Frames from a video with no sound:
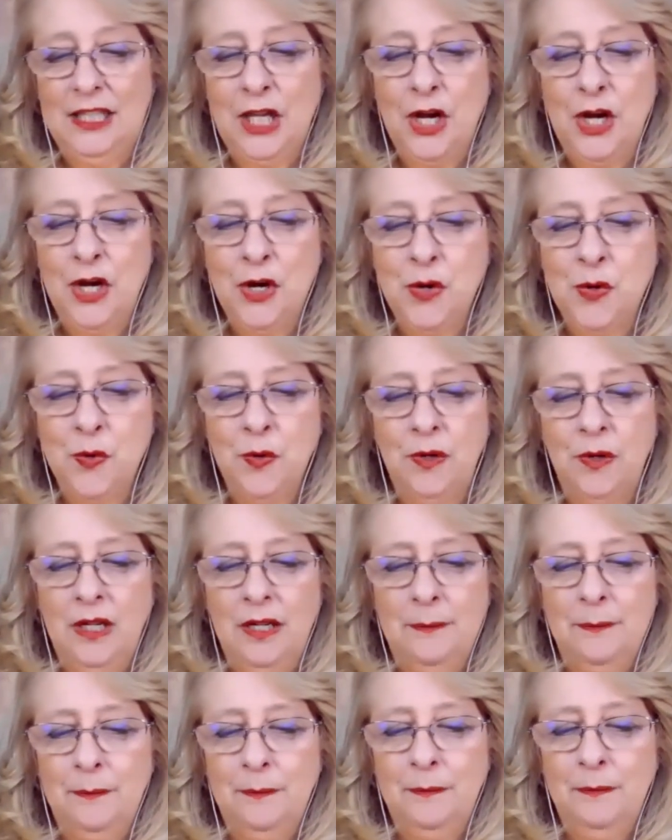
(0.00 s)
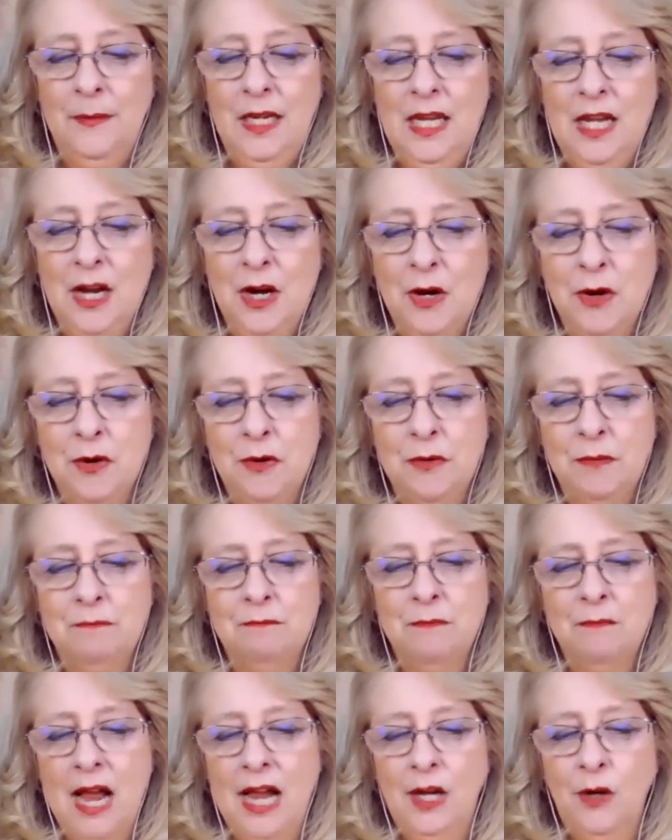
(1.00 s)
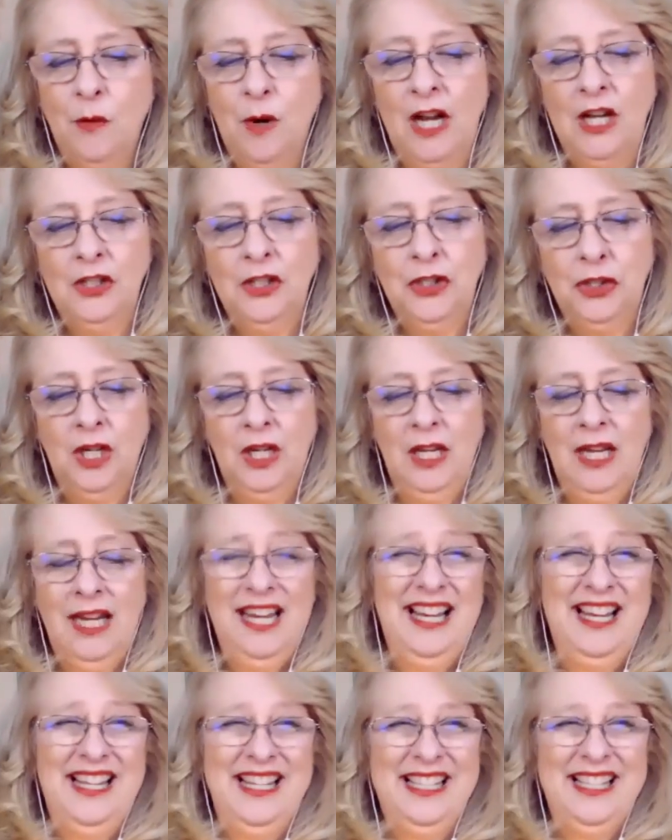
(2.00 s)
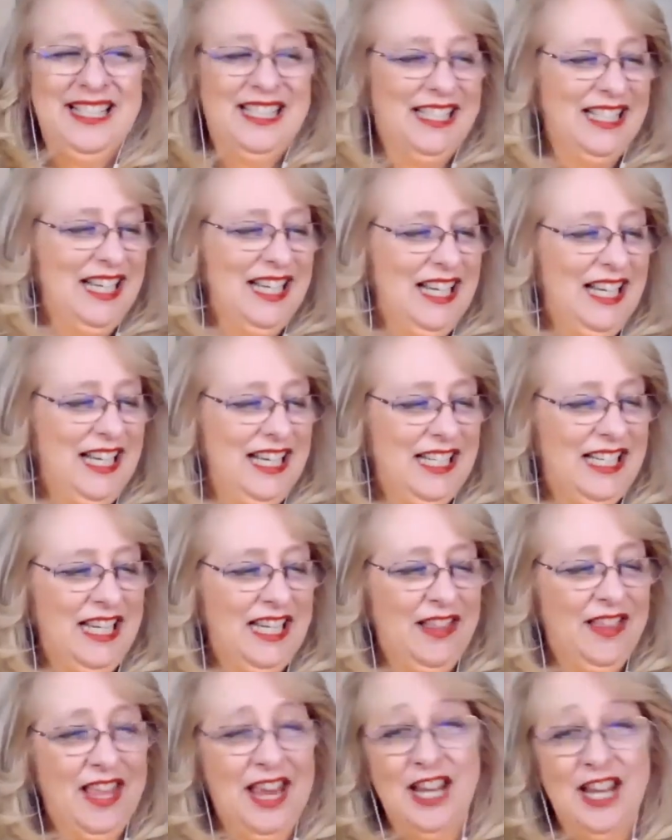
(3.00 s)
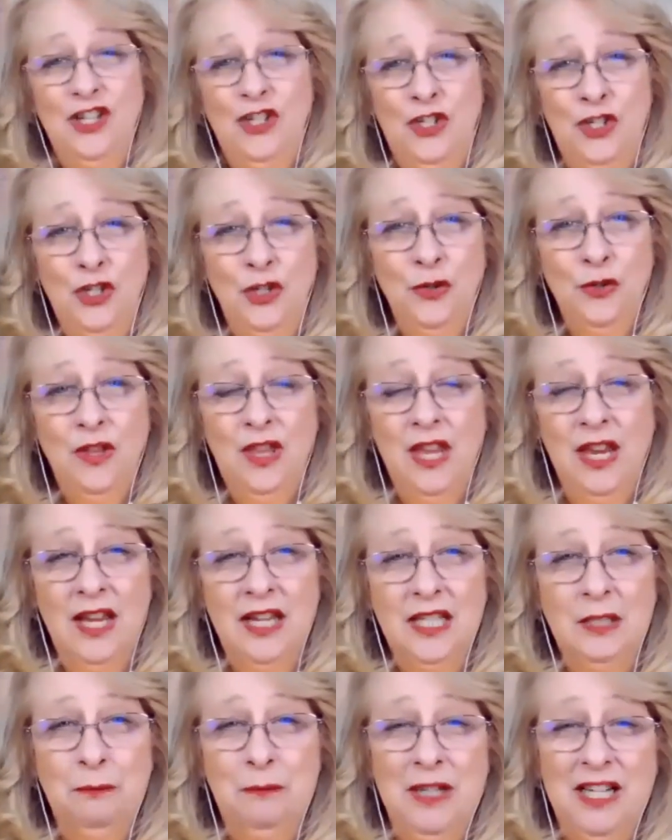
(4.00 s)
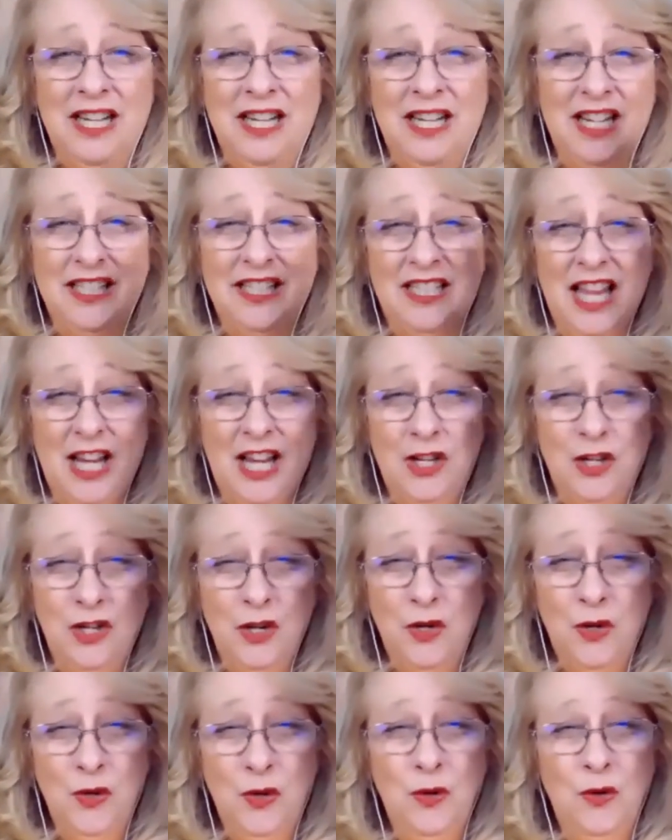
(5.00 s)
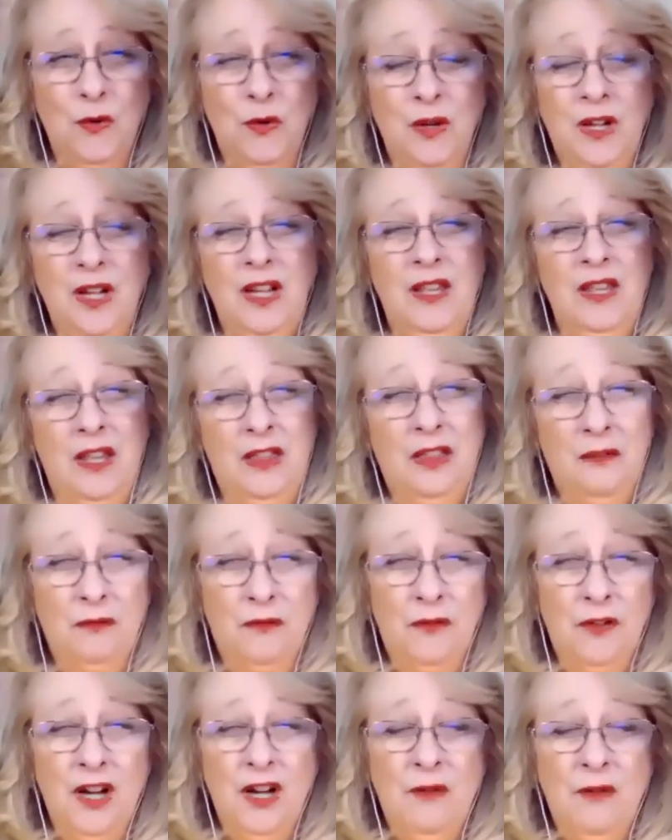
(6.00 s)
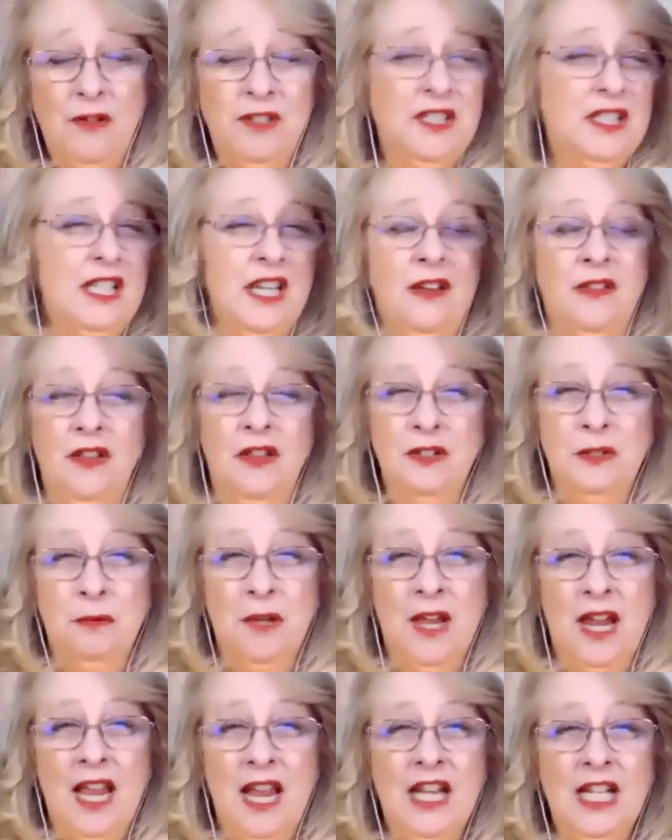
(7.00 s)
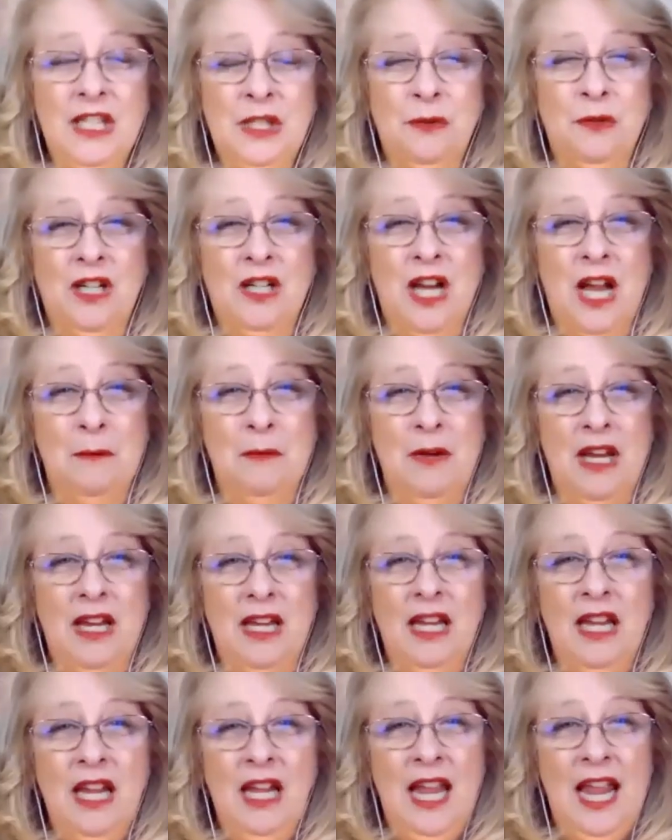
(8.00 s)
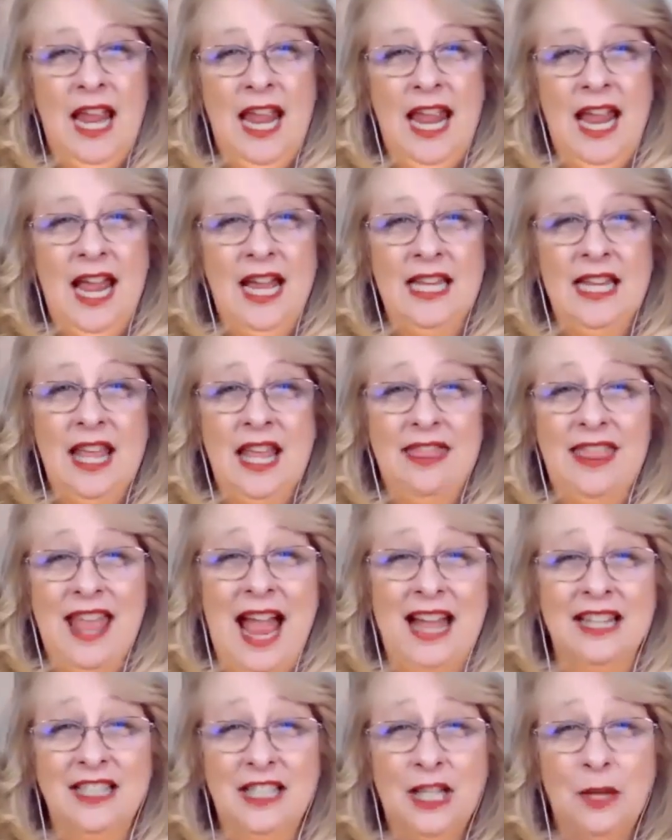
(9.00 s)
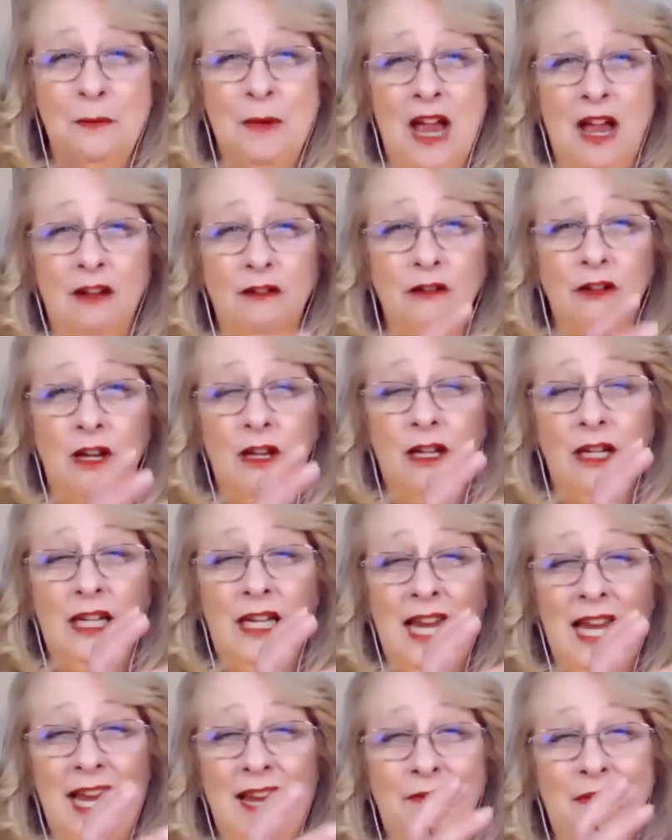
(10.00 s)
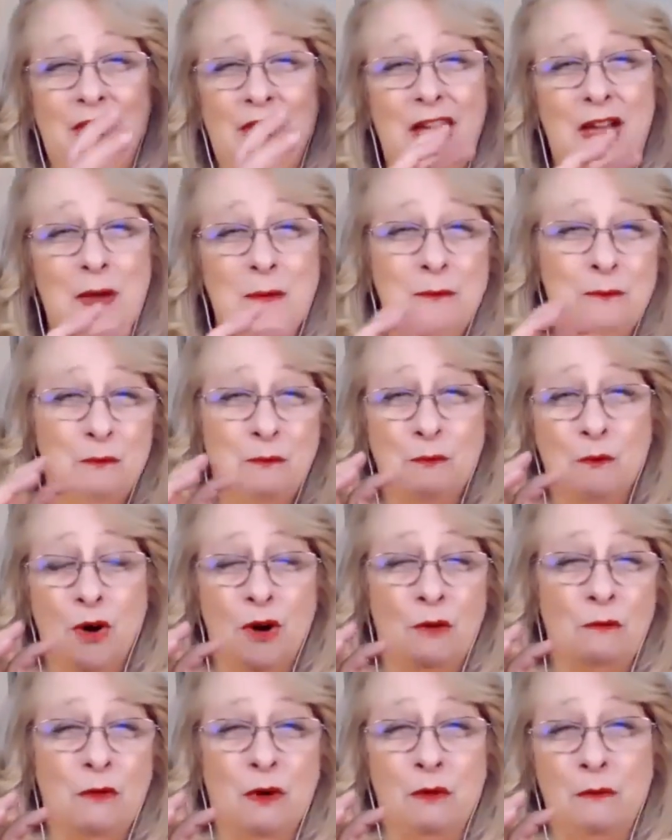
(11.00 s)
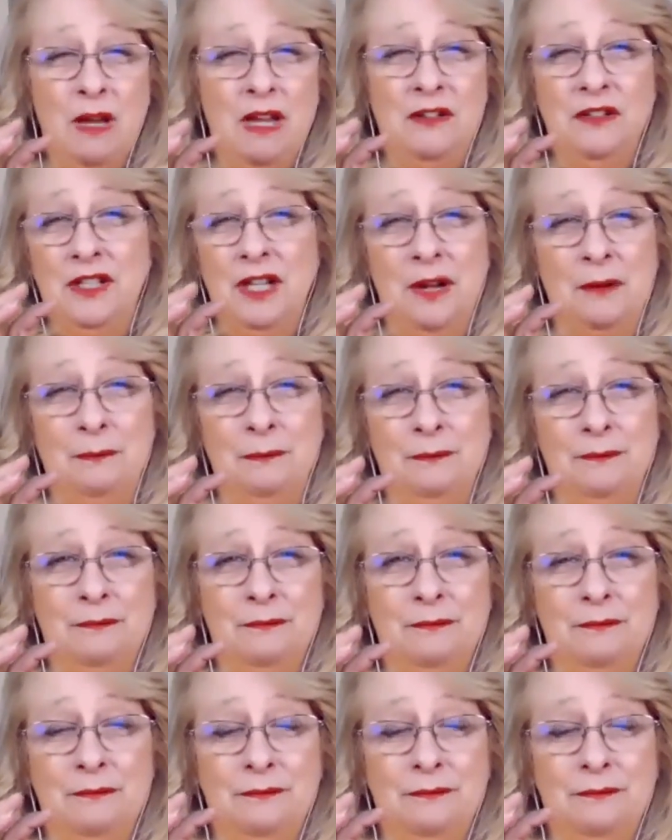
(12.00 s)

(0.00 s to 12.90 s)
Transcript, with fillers: so, you know, my question is did they do this because they knew that the frequency of those planets were coming and that somehow gave them more momentum?